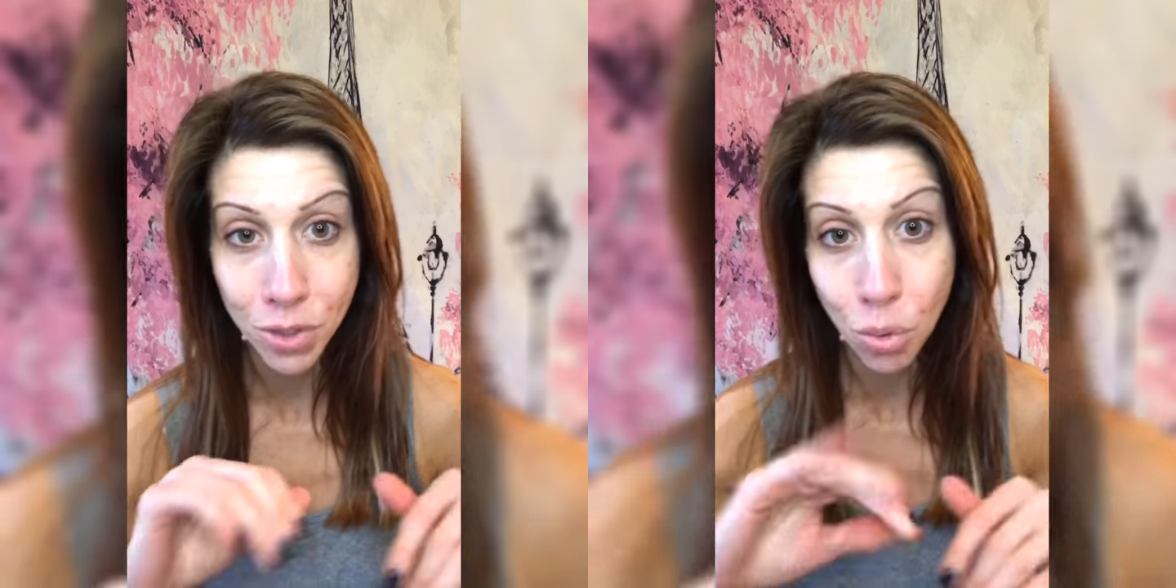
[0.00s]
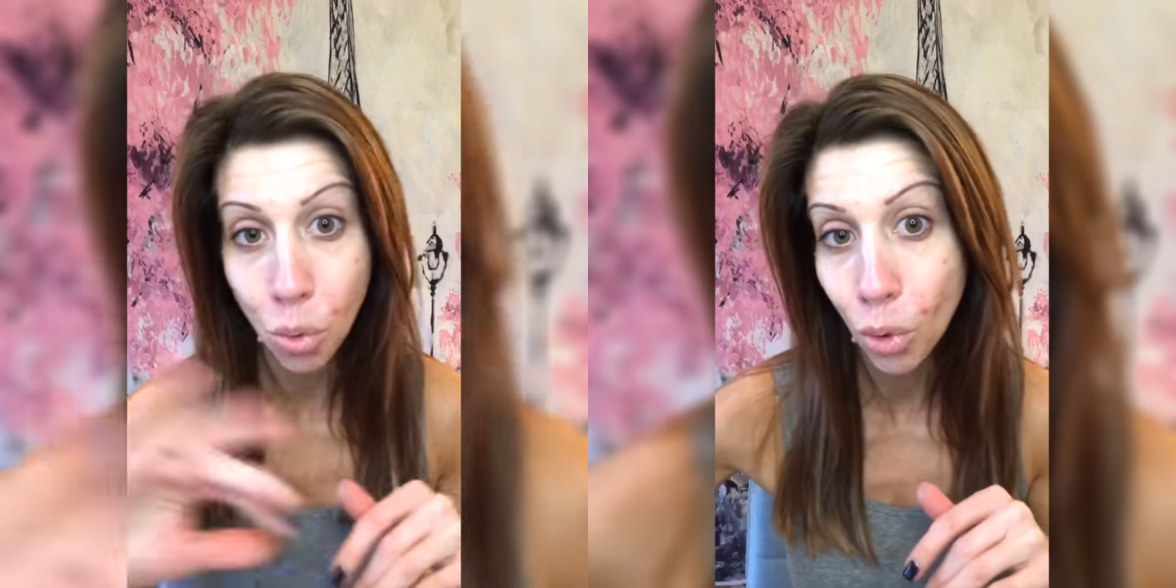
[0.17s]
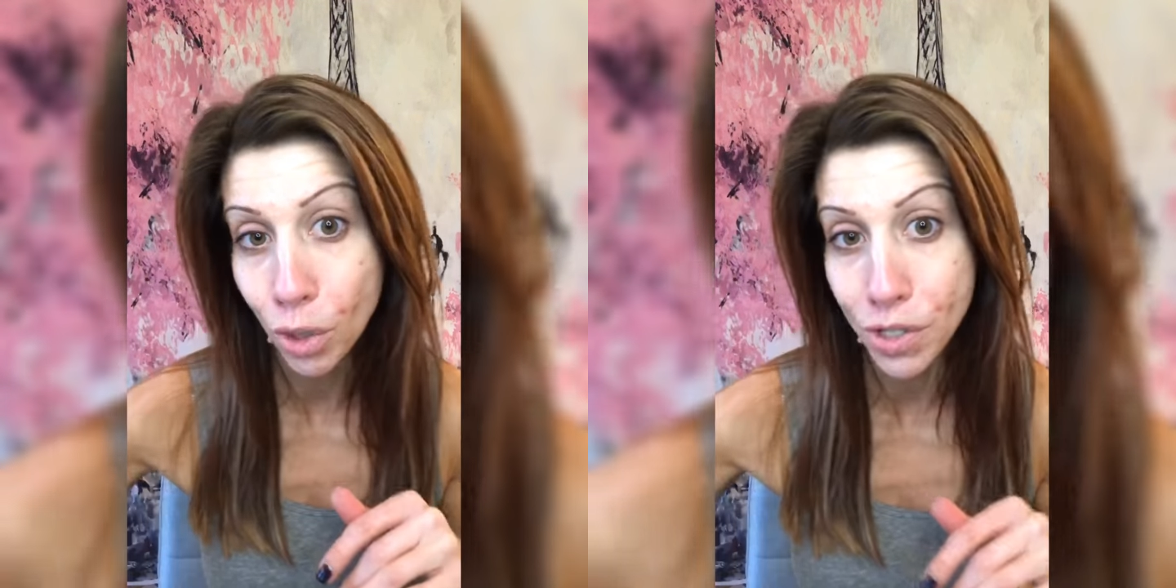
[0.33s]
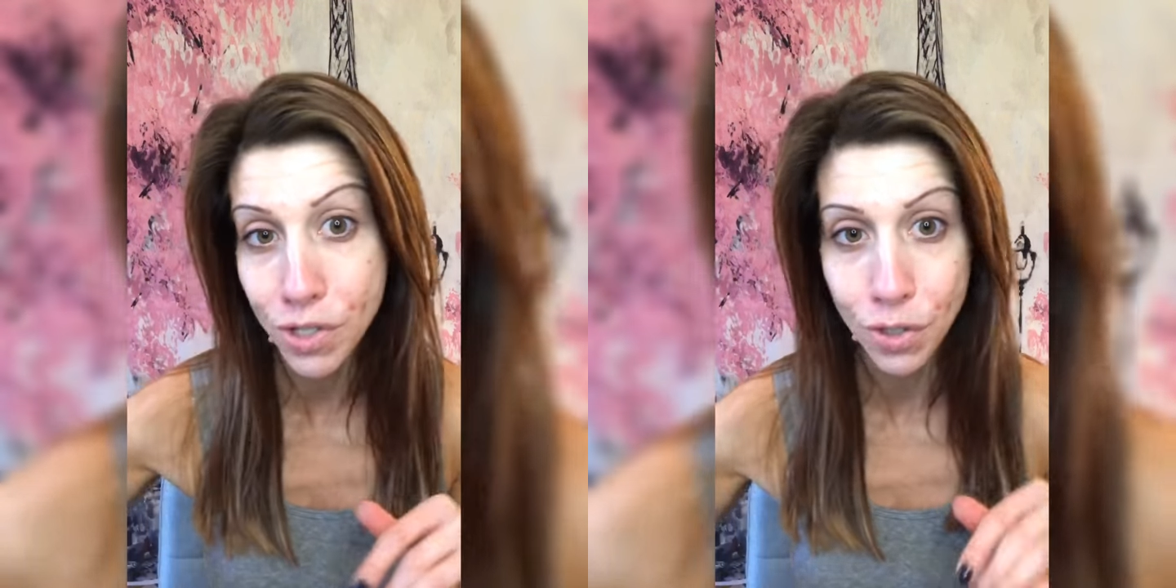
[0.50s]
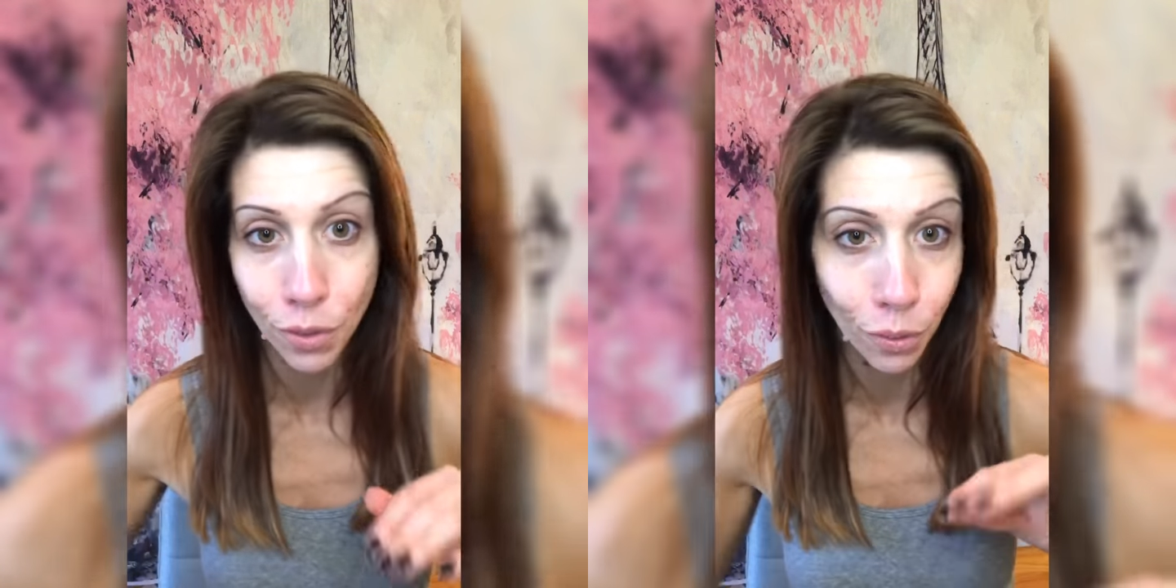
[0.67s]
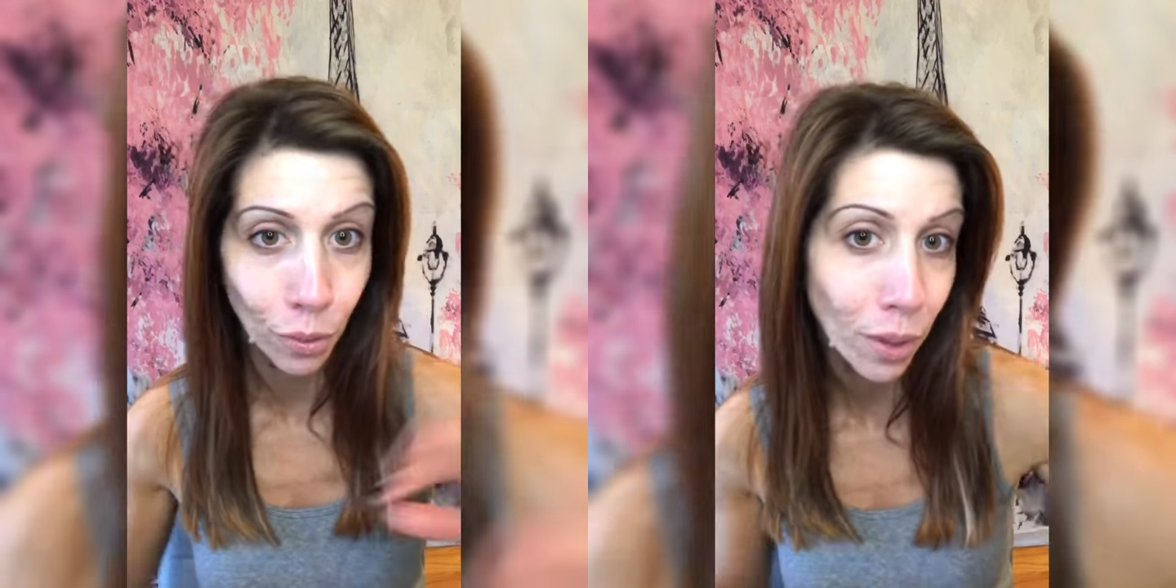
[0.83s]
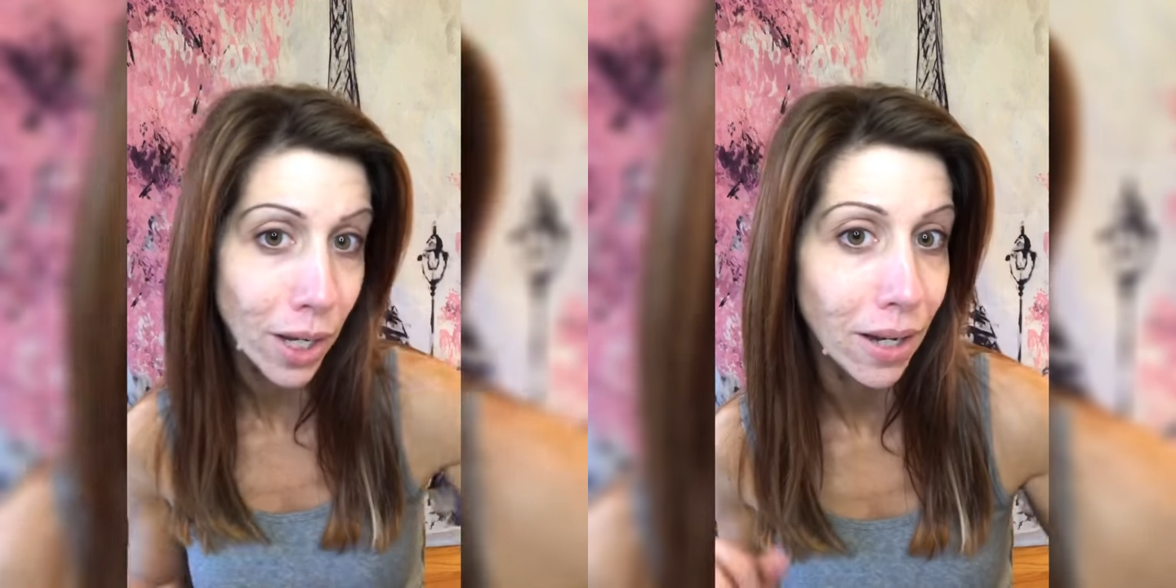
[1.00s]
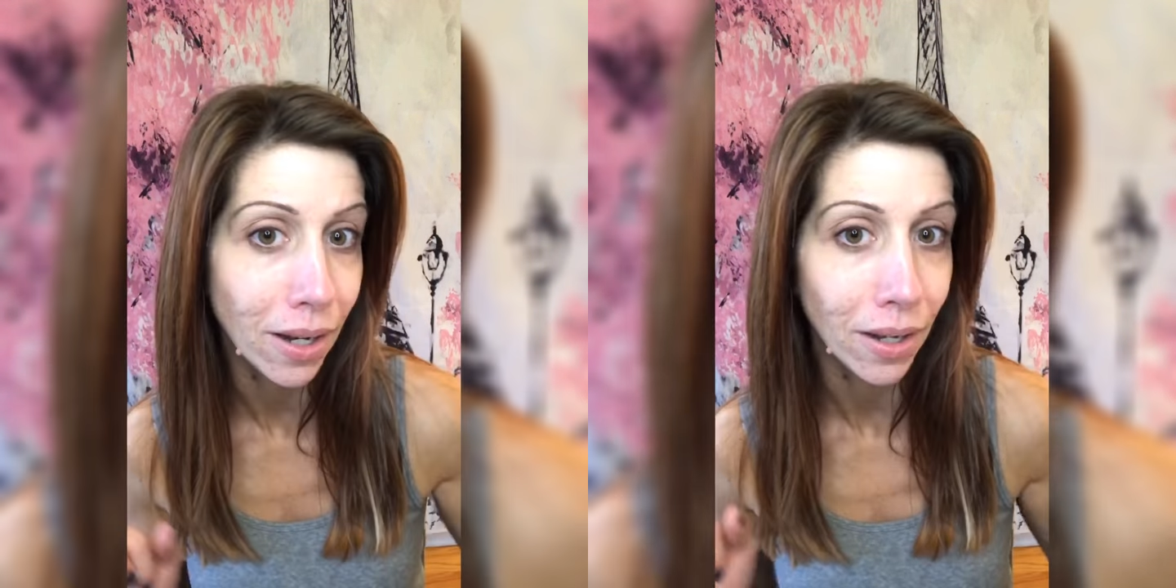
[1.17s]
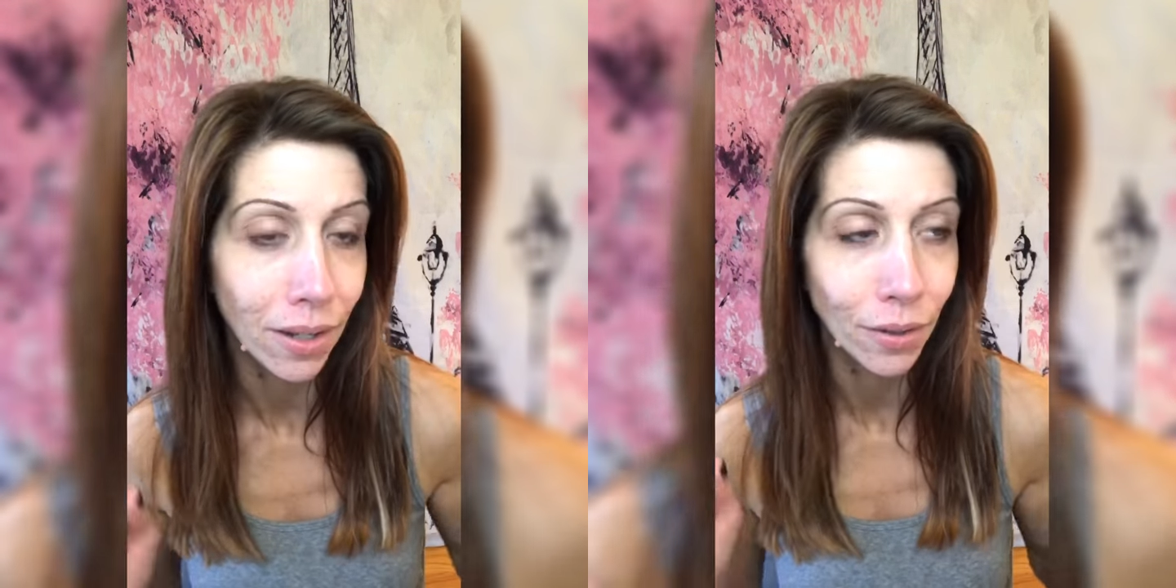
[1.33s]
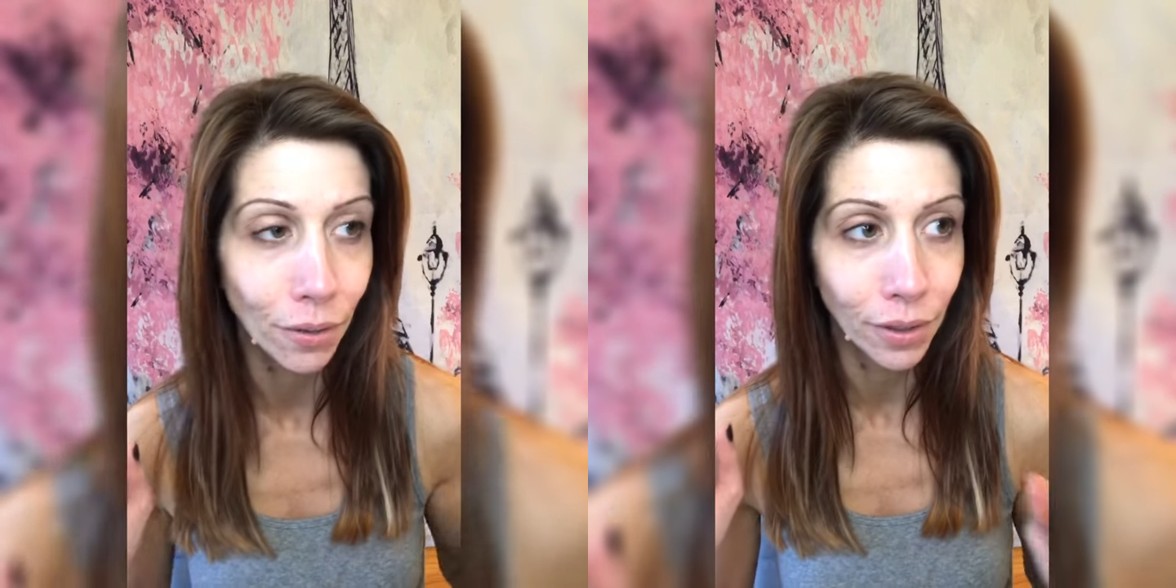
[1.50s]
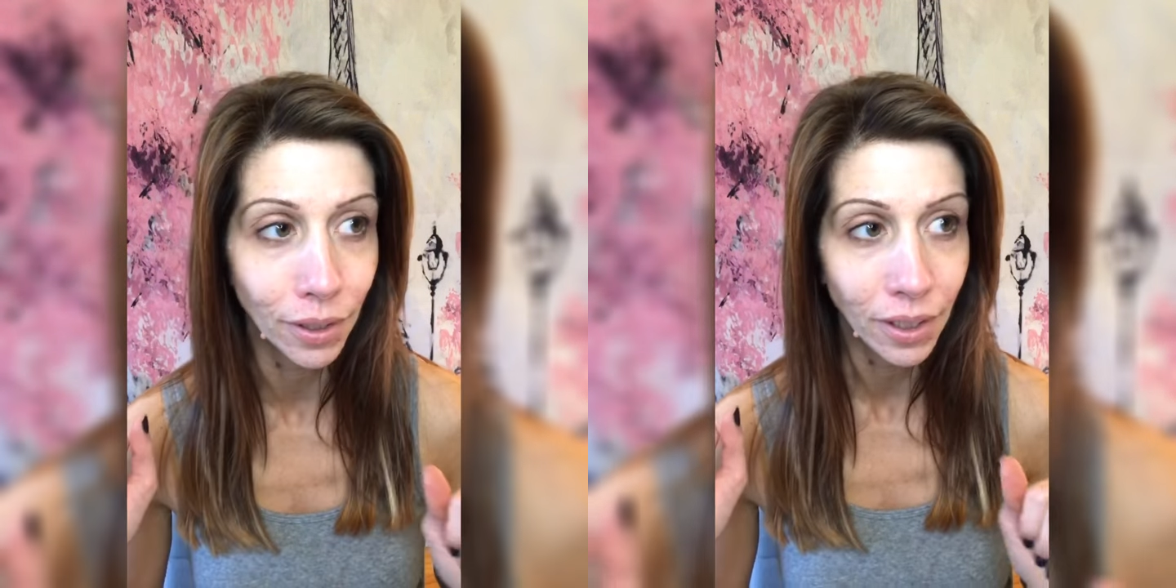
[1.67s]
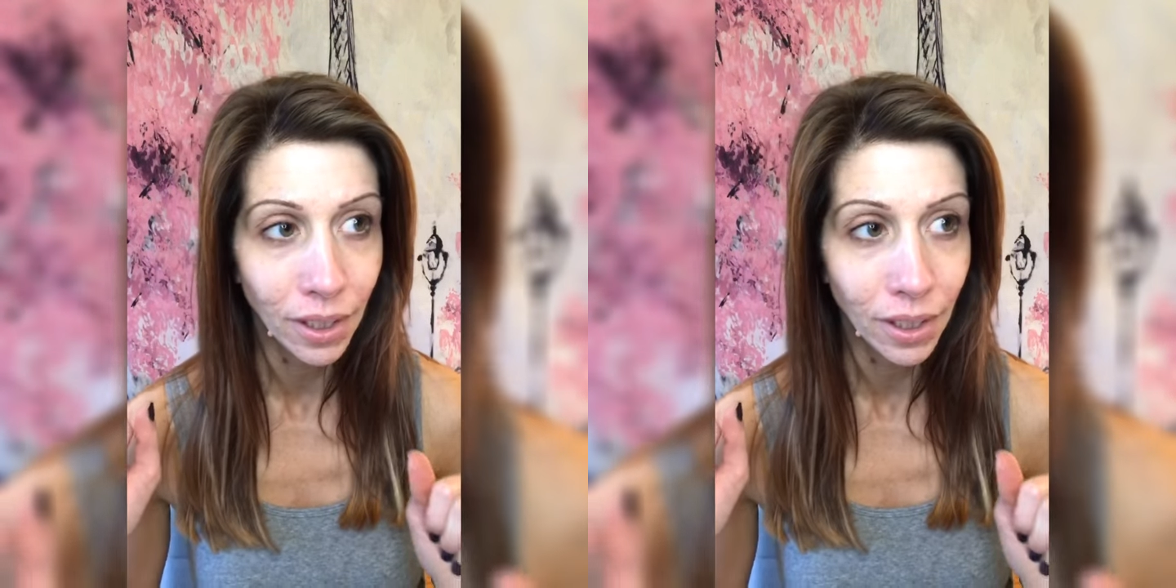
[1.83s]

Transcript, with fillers: quartz or granite or,